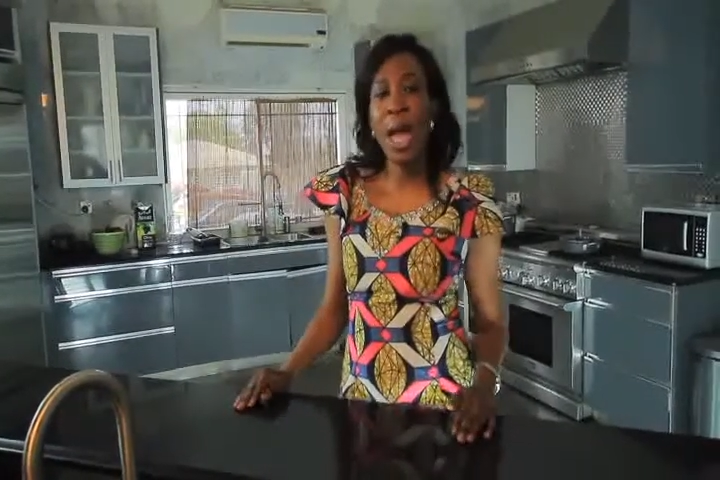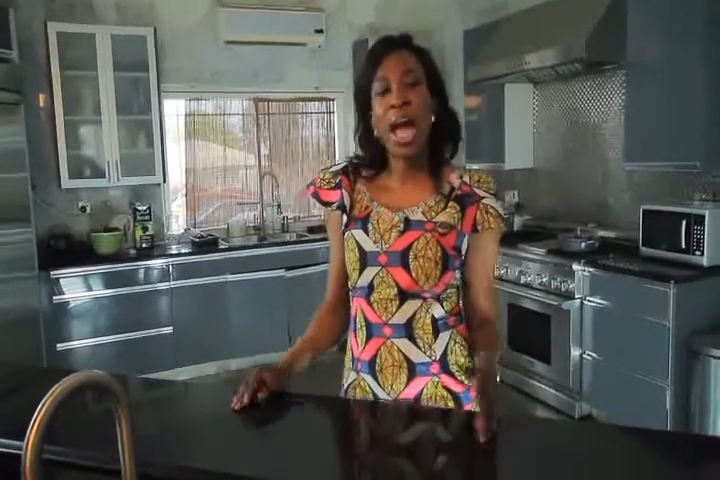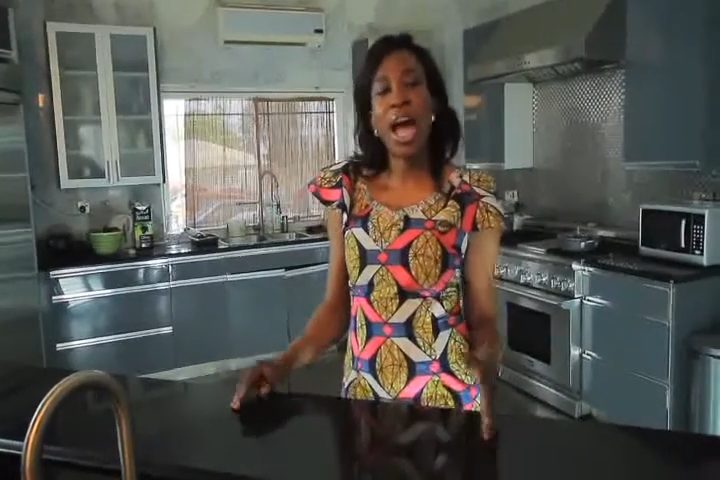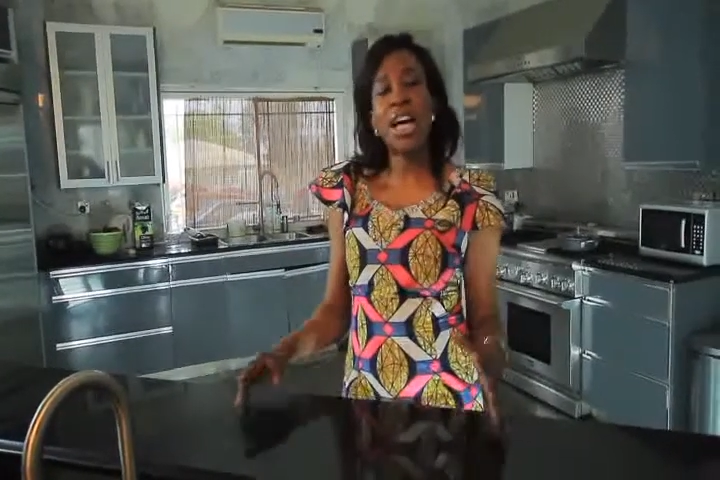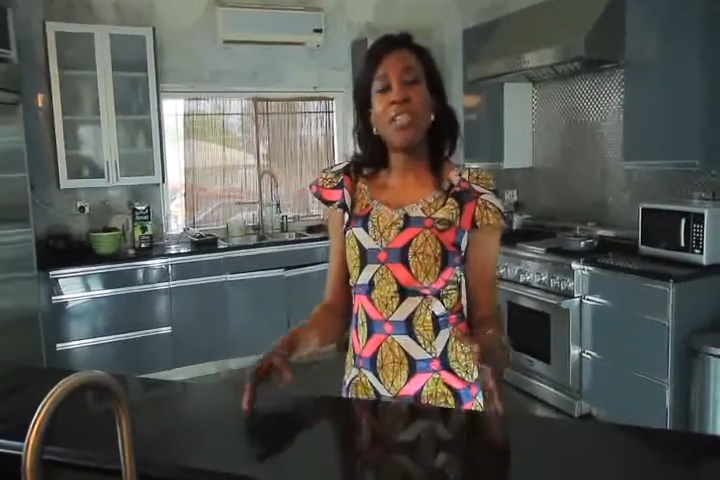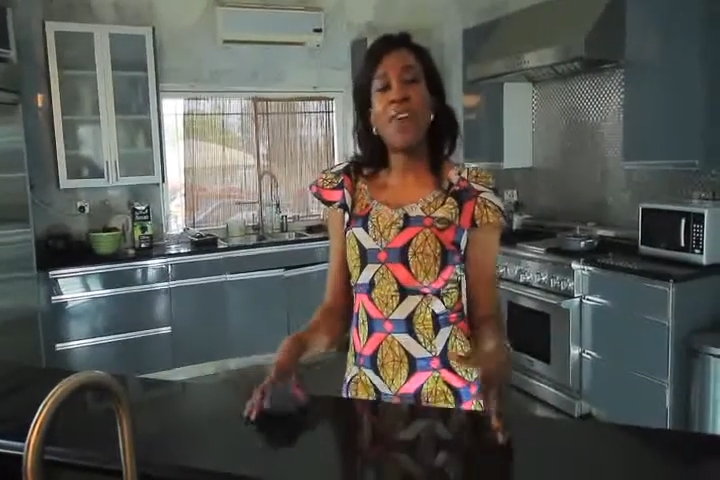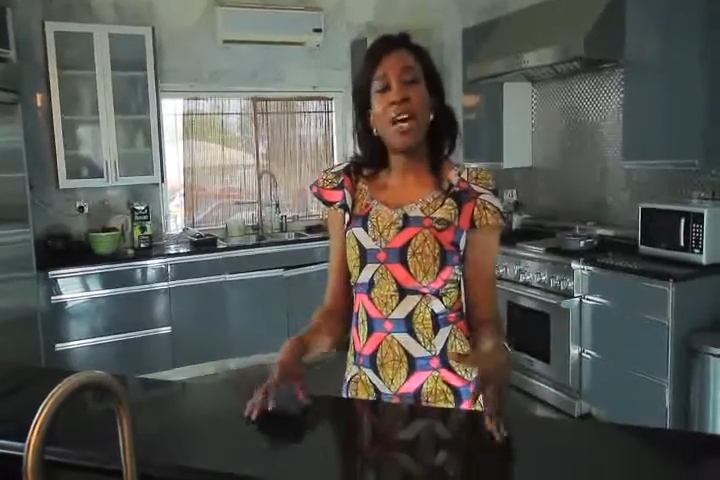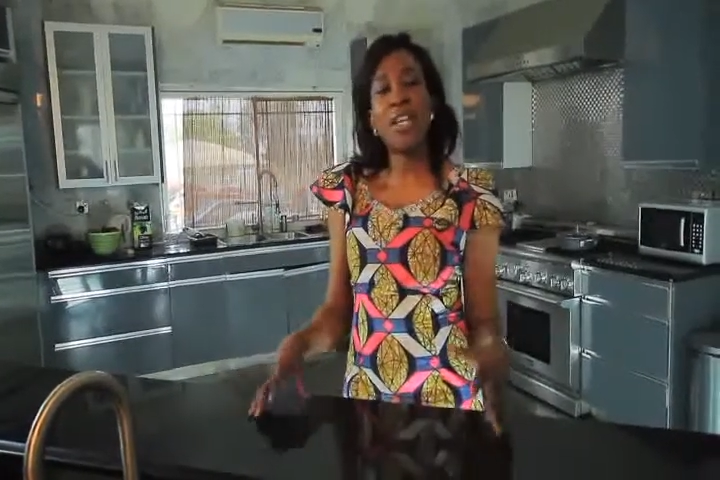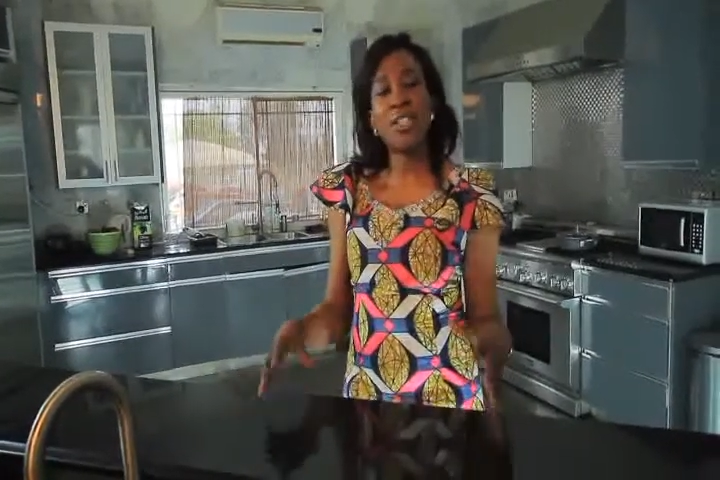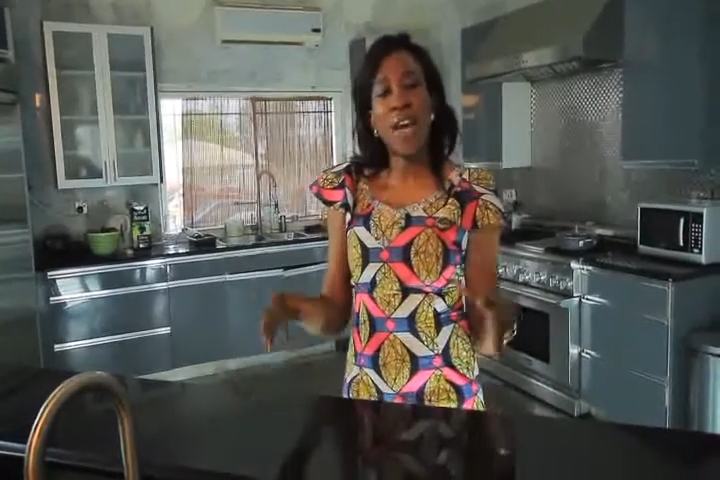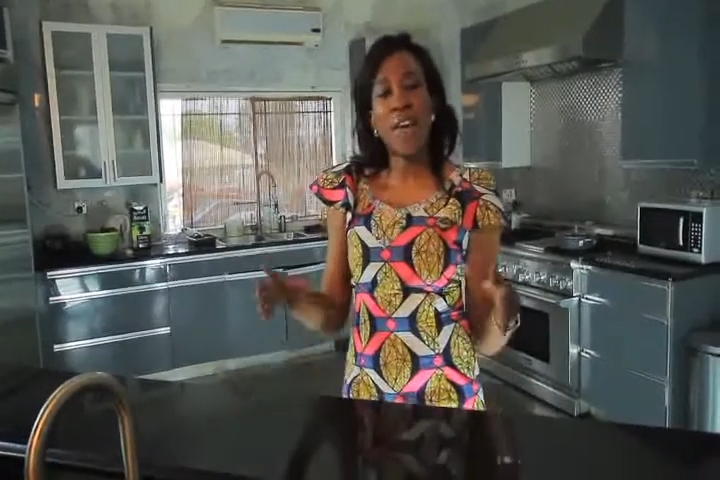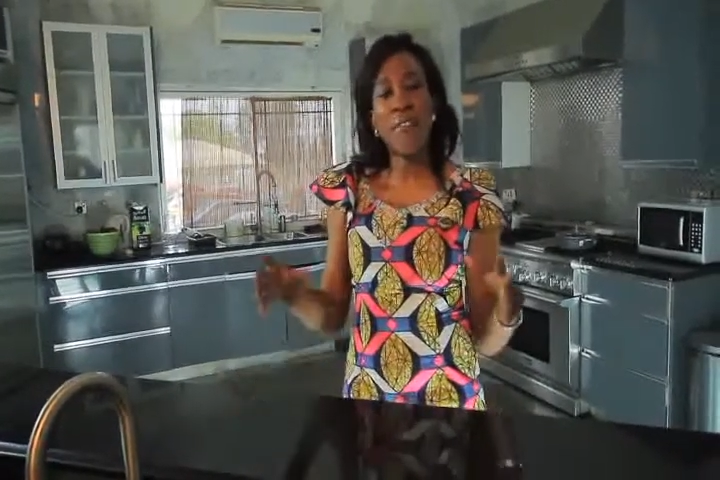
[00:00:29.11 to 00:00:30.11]
As far as
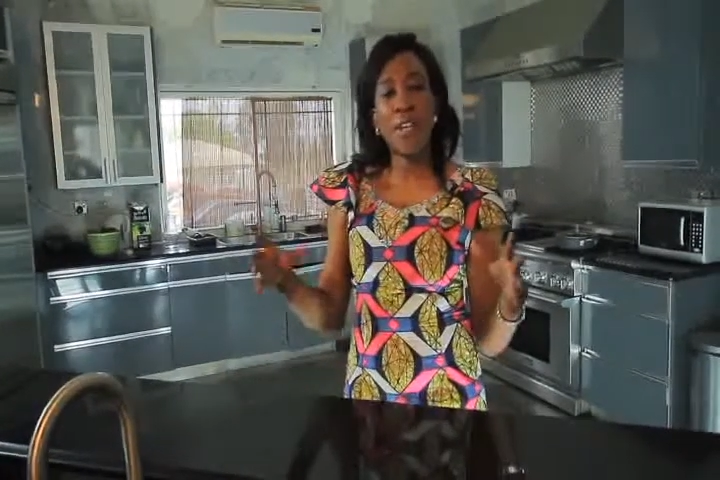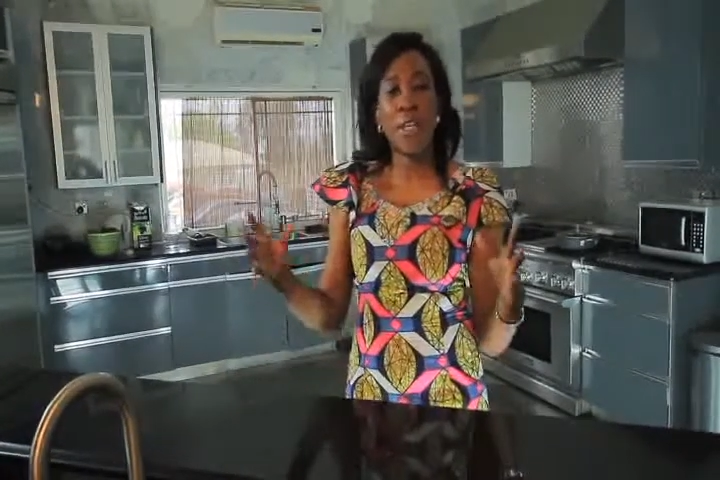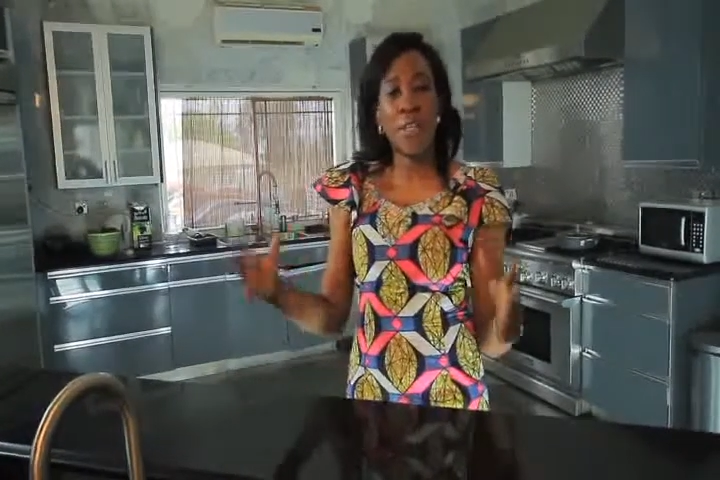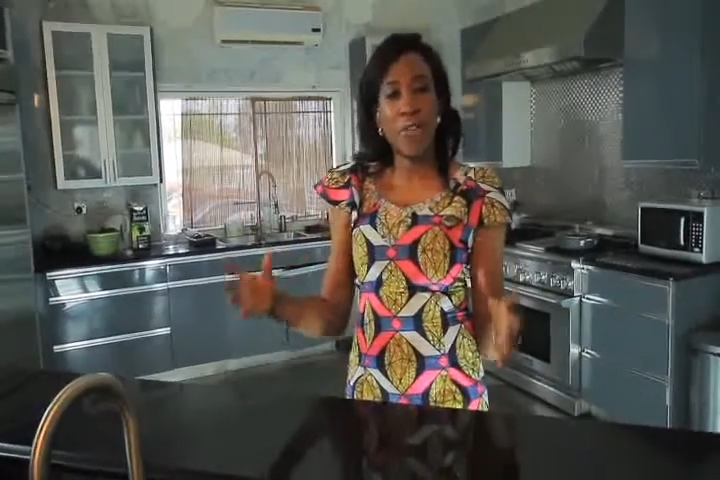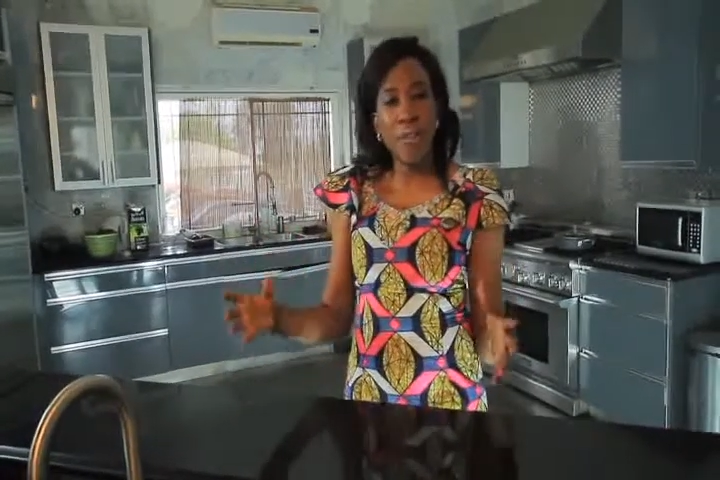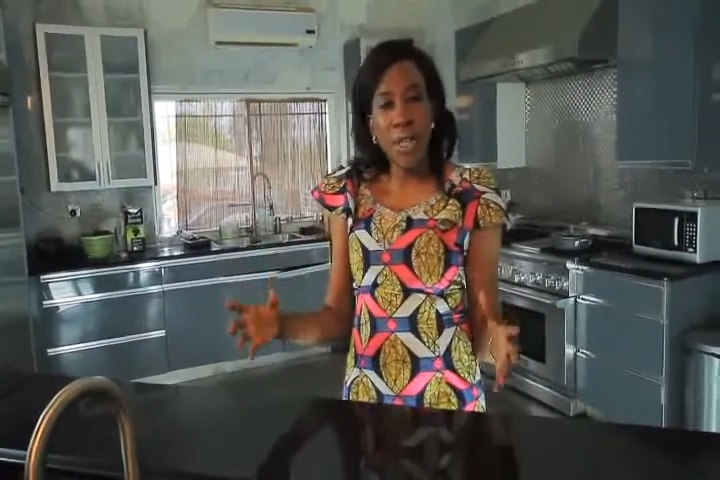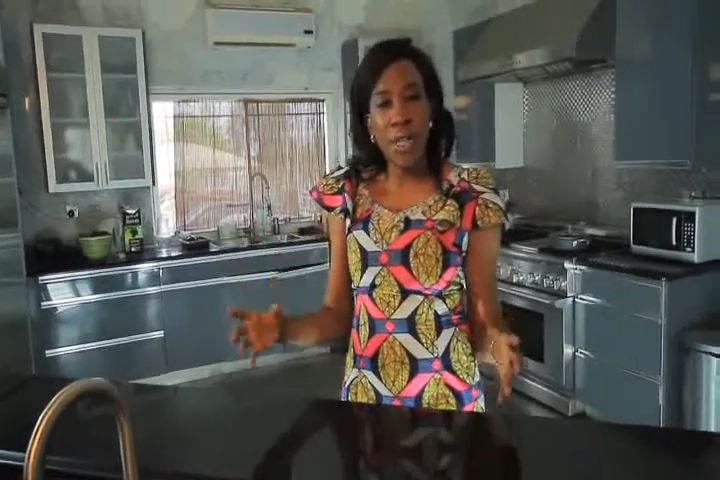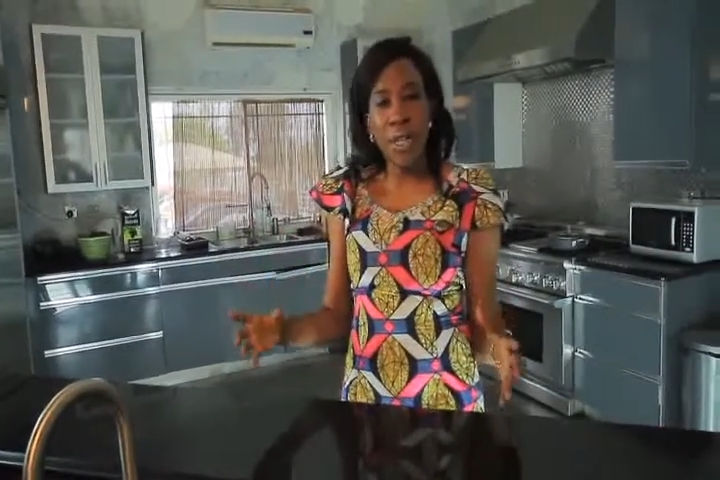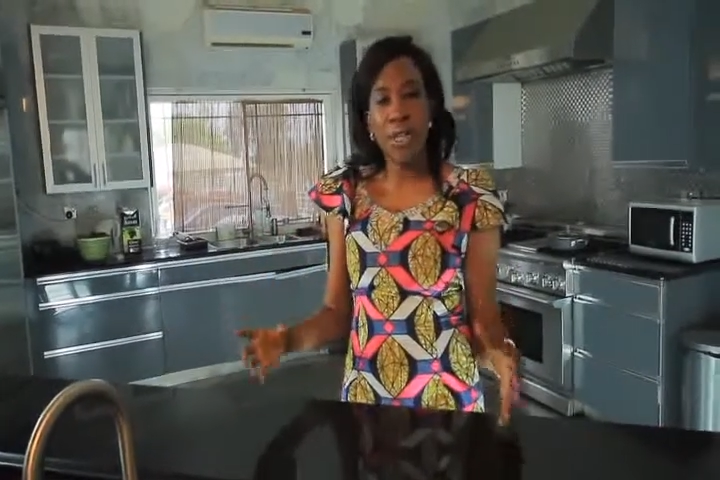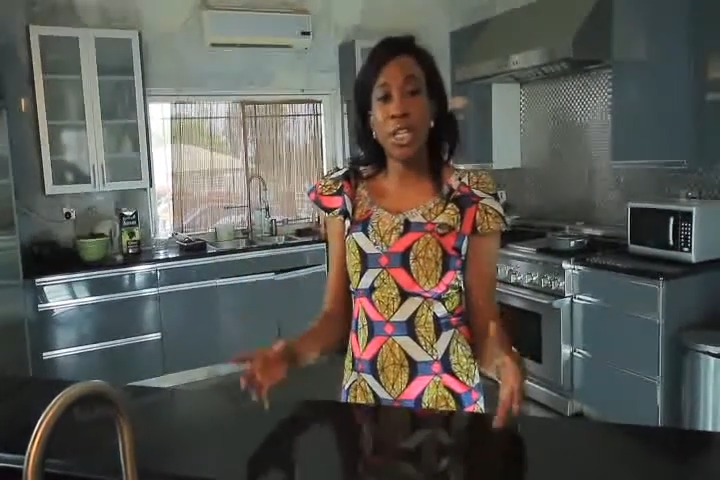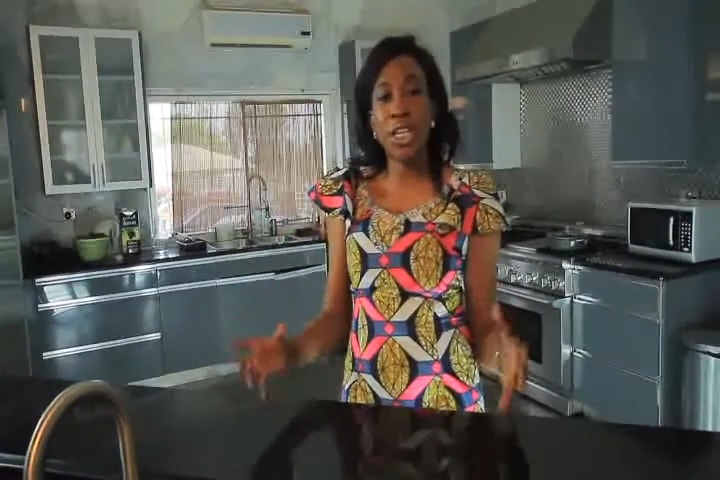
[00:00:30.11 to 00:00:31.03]
you have an ingredient,